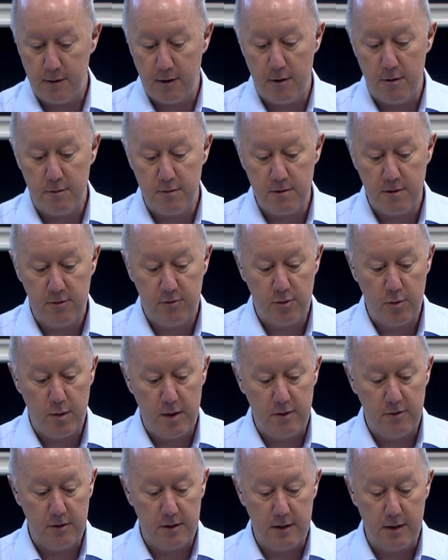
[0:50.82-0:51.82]
current
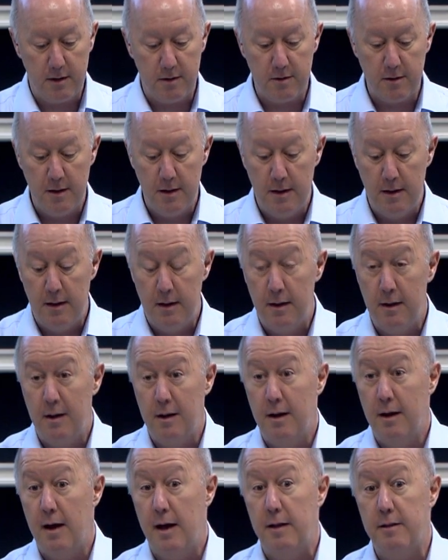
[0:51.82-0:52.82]
situation is.
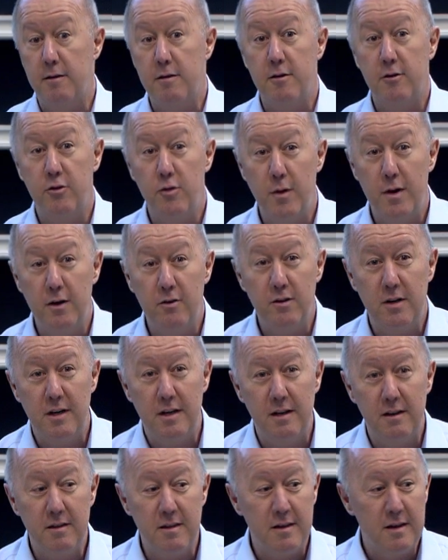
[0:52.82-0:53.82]
And the situation
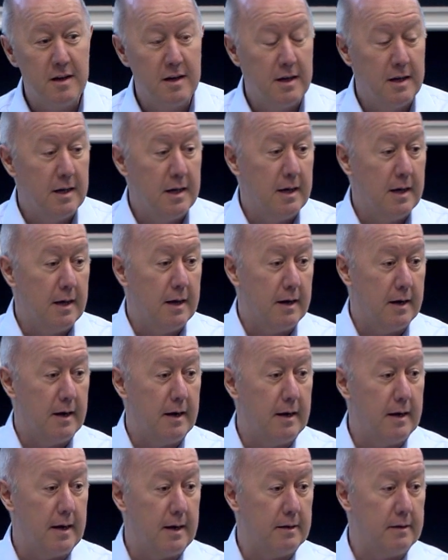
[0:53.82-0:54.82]
is
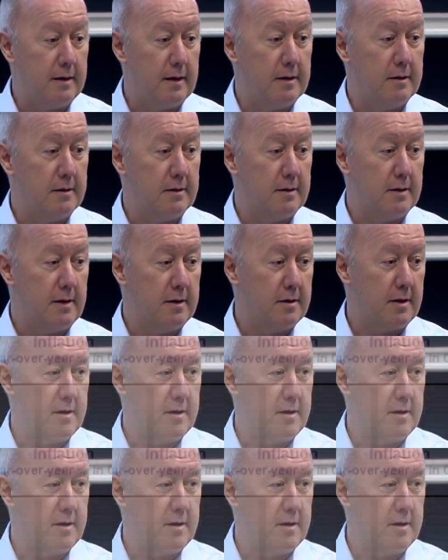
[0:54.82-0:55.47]
uh, as, as